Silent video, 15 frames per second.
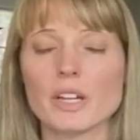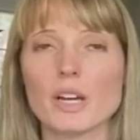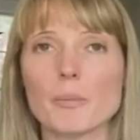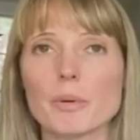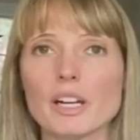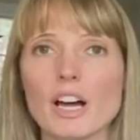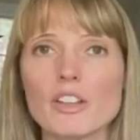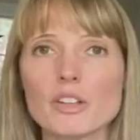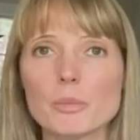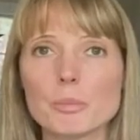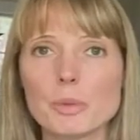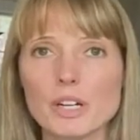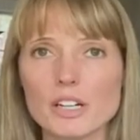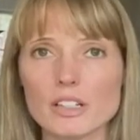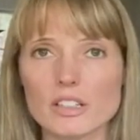But on the
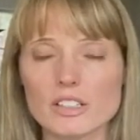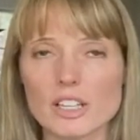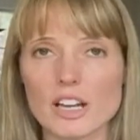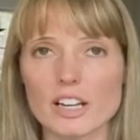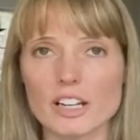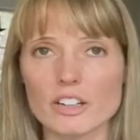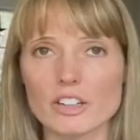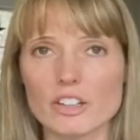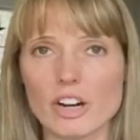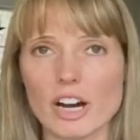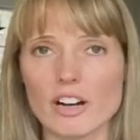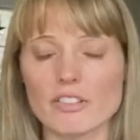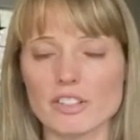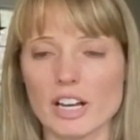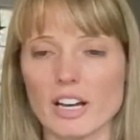books, that
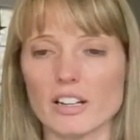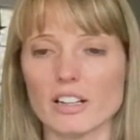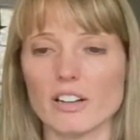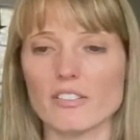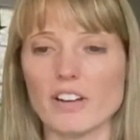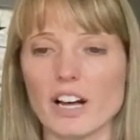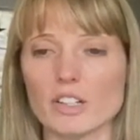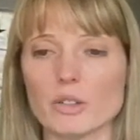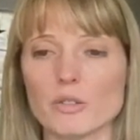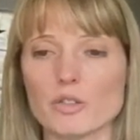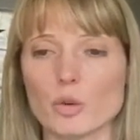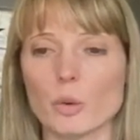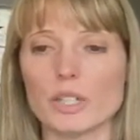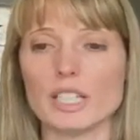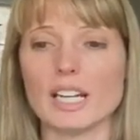aircraft had a value of
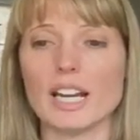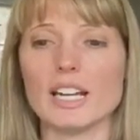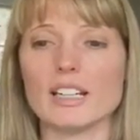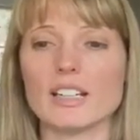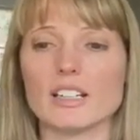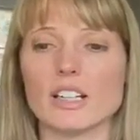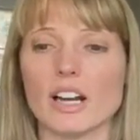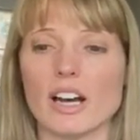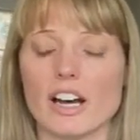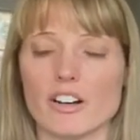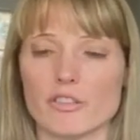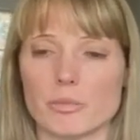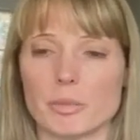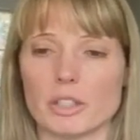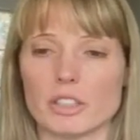$28.5
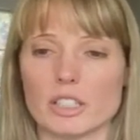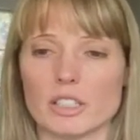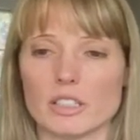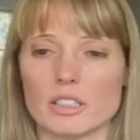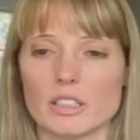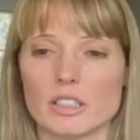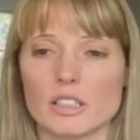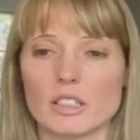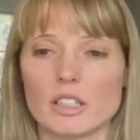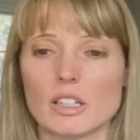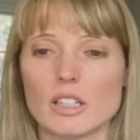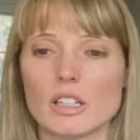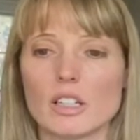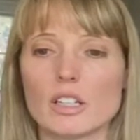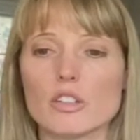billion.
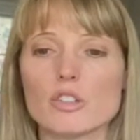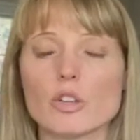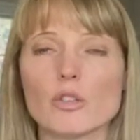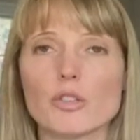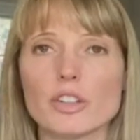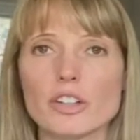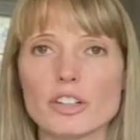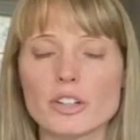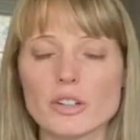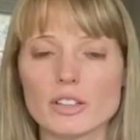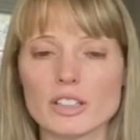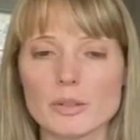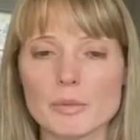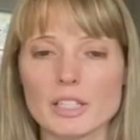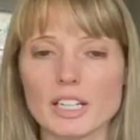So if they're going to
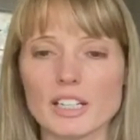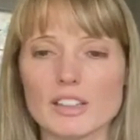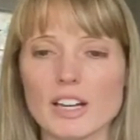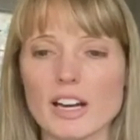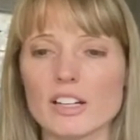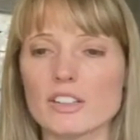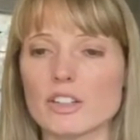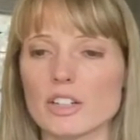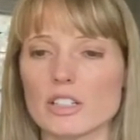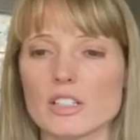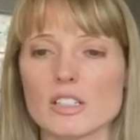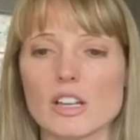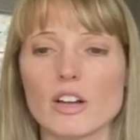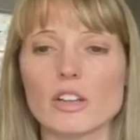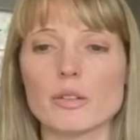eliminate that, you can
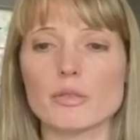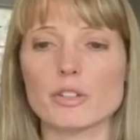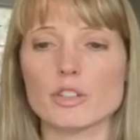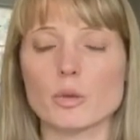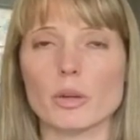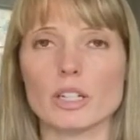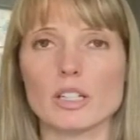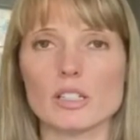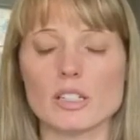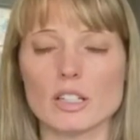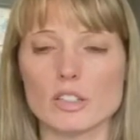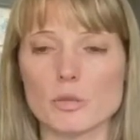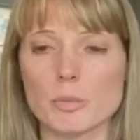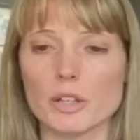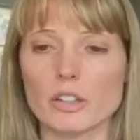sell them for
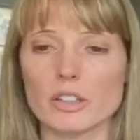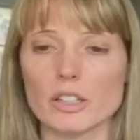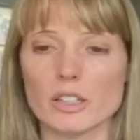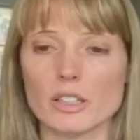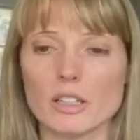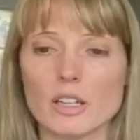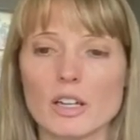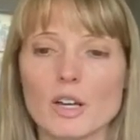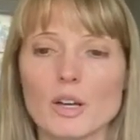$26 billion,